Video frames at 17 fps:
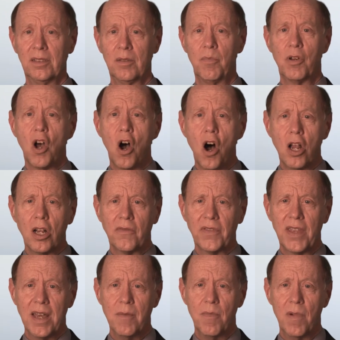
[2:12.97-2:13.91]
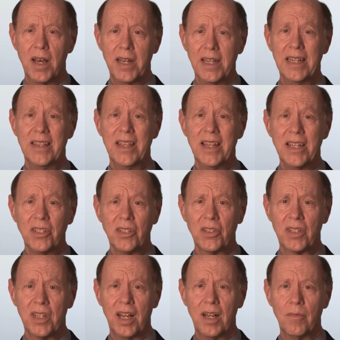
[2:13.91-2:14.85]
But all of that money, and then
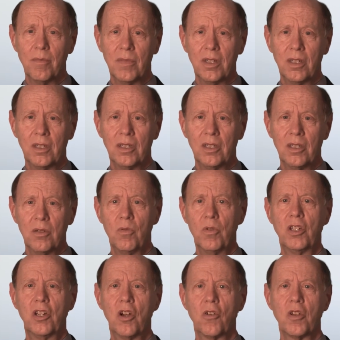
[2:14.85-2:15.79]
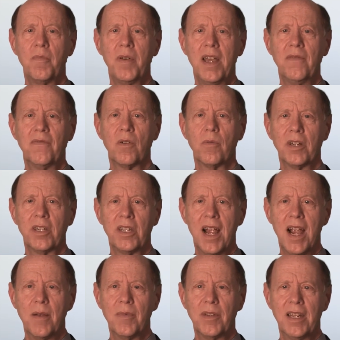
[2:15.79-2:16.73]
some, would go to pay for
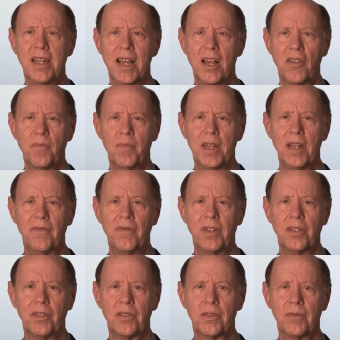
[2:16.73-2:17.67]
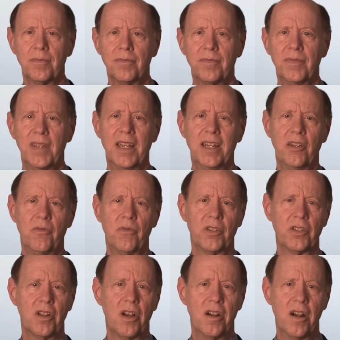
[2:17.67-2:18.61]
retirement and health benefits and
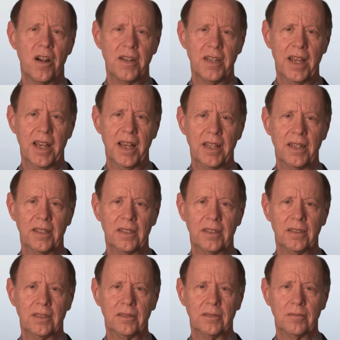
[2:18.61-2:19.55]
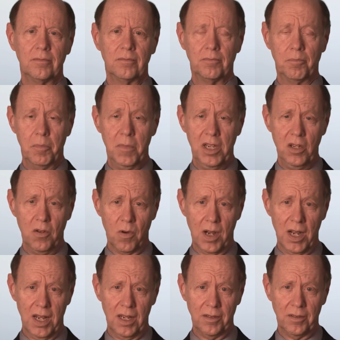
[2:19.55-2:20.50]
interest on our debt.
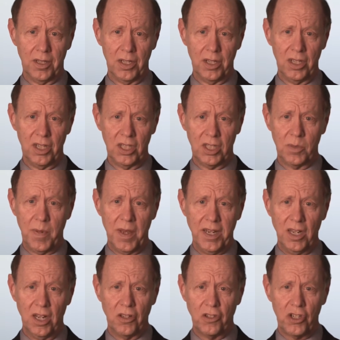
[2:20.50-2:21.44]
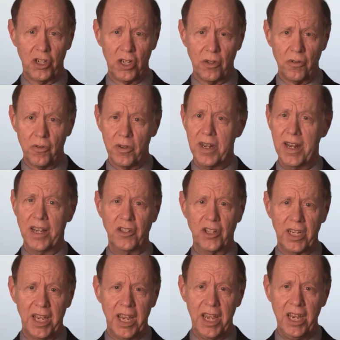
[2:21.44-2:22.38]
Meanwhile, spending on children,
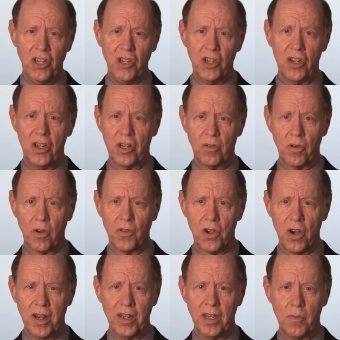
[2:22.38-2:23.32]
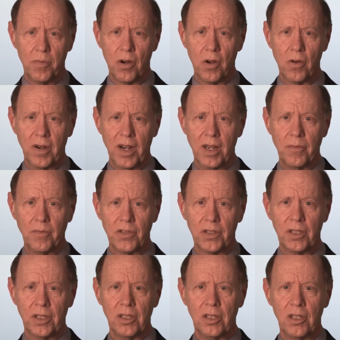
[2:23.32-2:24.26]
education, and growth-oriented
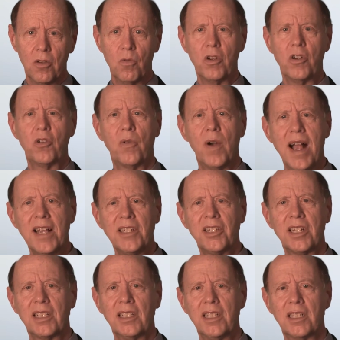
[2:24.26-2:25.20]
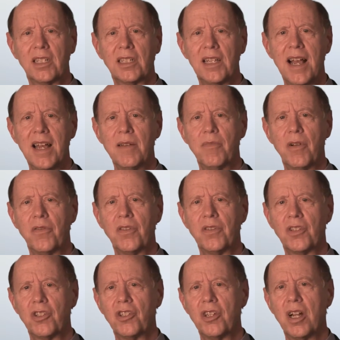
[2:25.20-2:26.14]
programs would drastically decline both
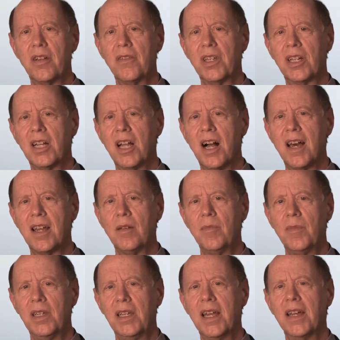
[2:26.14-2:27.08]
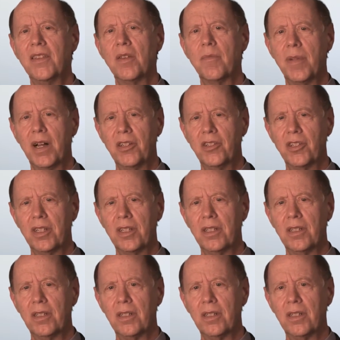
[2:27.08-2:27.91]
as a share of the economy and the budget.